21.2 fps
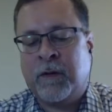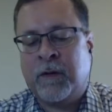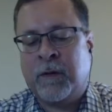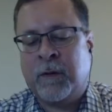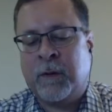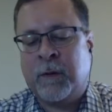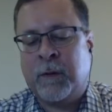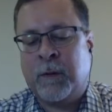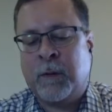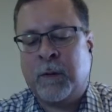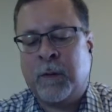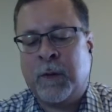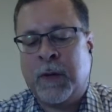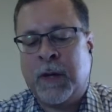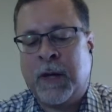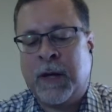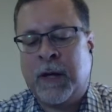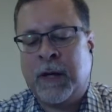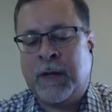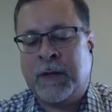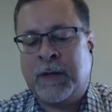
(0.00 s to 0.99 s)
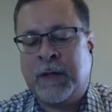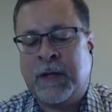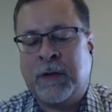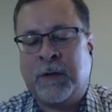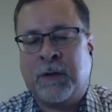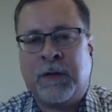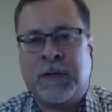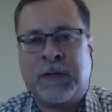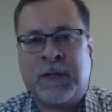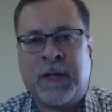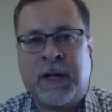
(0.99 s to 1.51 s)
to
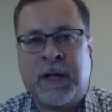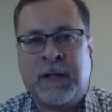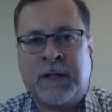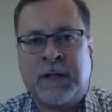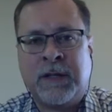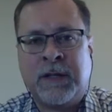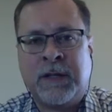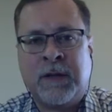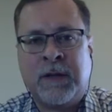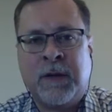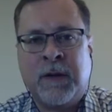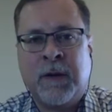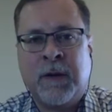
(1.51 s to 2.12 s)
t-shirt sizes,